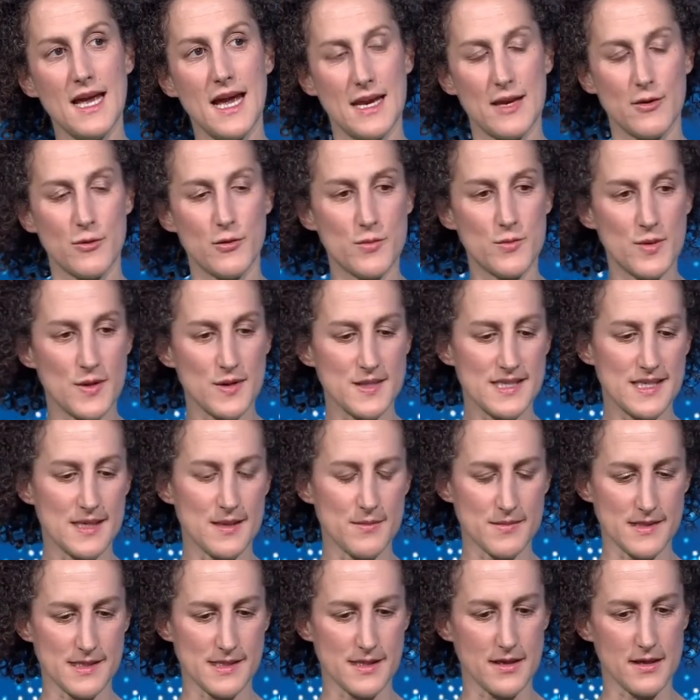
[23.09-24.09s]
And it almost
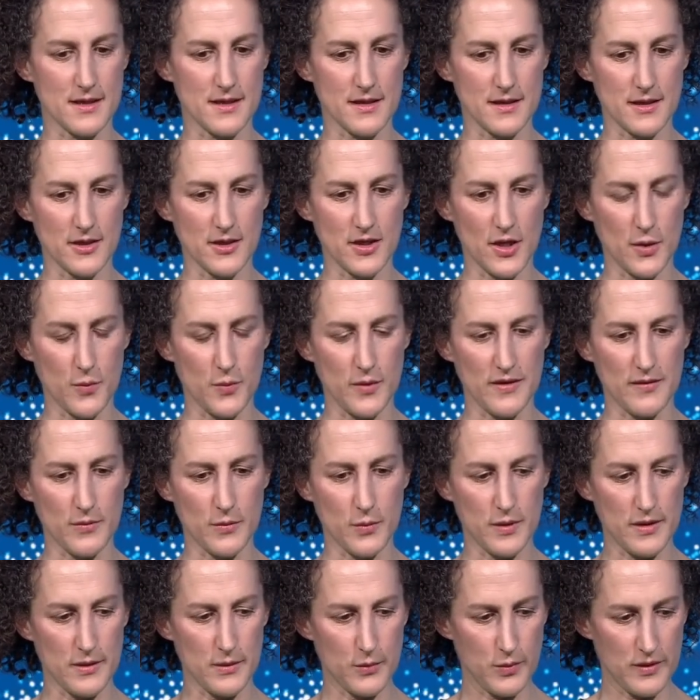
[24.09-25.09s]
seems that, you know,
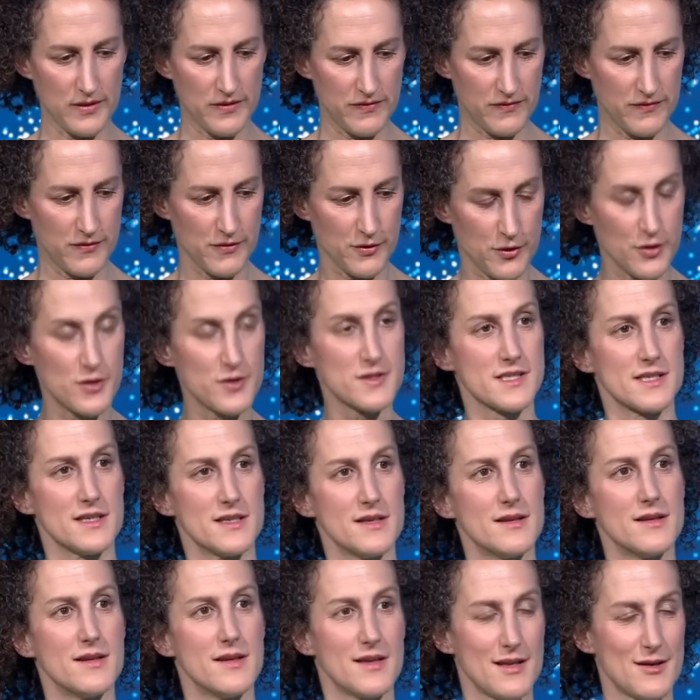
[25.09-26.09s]
we've
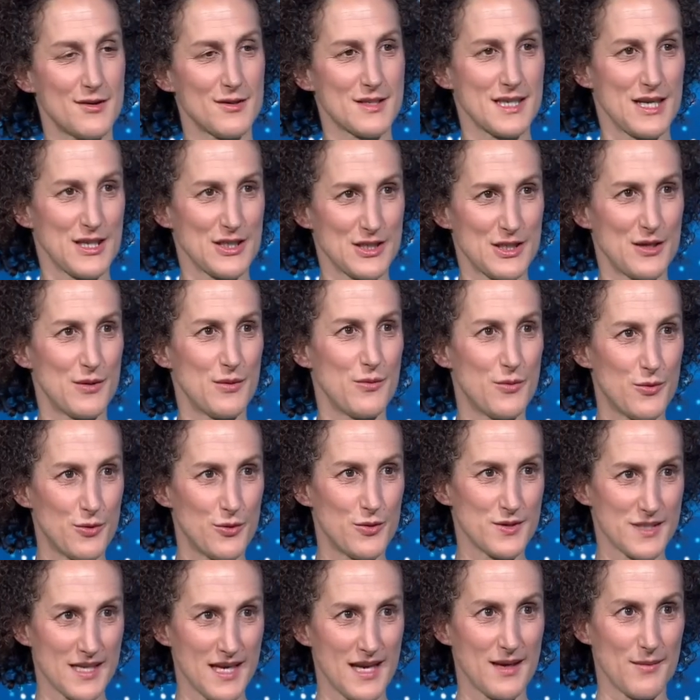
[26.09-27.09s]
forgotten that there is actually a
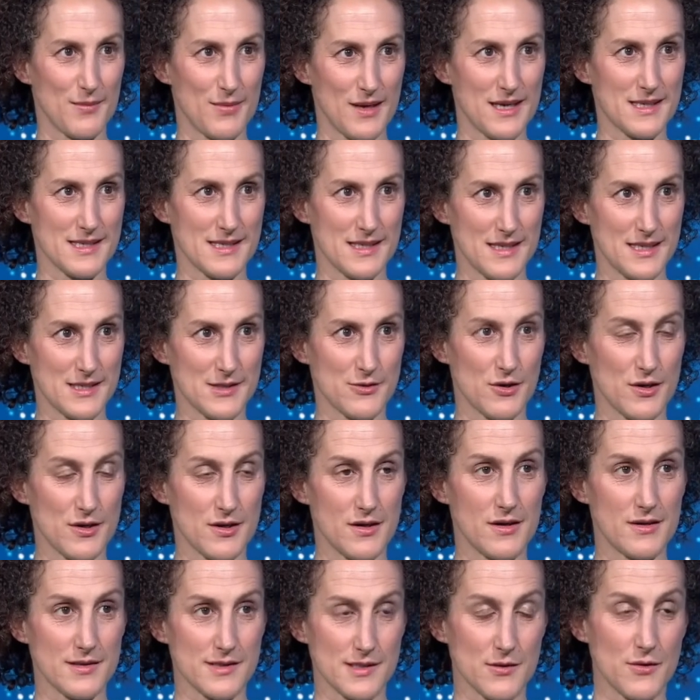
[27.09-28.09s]
war taking place in
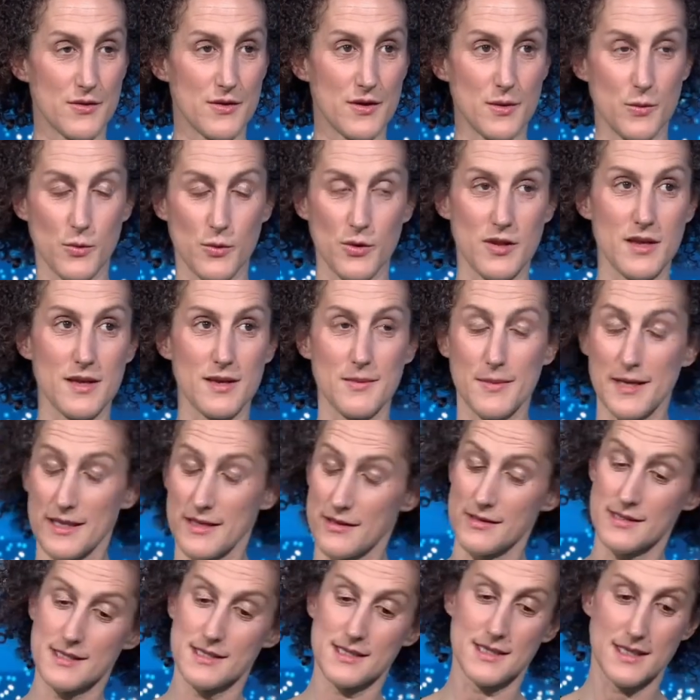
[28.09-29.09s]
Israel-Gaza and that we're in the
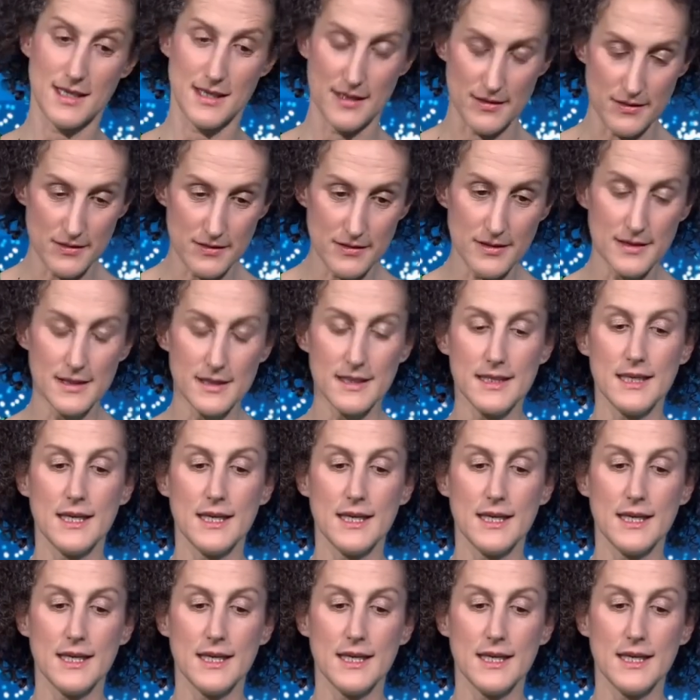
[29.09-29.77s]
middle still